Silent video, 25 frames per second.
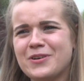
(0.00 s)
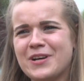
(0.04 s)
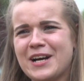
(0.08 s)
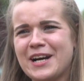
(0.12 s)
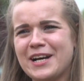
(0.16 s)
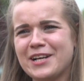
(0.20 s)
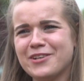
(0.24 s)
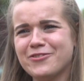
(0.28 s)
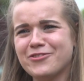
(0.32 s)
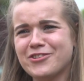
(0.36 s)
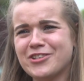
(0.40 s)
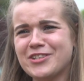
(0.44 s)

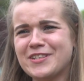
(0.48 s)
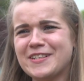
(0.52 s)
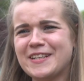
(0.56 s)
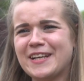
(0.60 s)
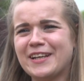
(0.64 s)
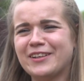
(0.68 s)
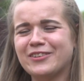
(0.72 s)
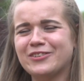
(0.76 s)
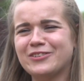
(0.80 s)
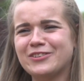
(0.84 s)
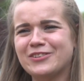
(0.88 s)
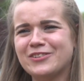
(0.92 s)
Hydrogen
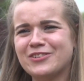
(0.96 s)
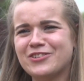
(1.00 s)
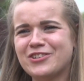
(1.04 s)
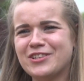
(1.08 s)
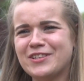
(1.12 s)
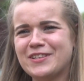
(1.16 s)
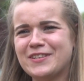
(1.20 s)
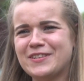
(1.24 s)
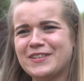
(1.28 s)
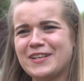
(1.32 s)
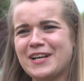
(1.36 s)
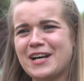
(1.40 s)

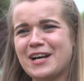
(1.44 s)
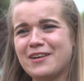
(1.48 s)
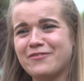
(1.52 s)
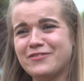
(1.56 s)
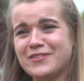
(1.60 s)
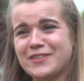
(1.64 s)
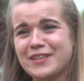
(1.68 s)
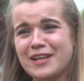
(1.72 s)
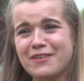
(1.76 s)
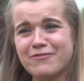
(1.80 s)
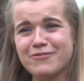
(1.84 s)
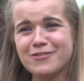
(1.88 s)
technologies have
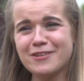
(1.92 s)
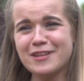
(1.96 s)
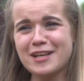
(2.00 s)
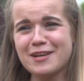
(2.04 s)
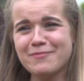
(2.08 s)
several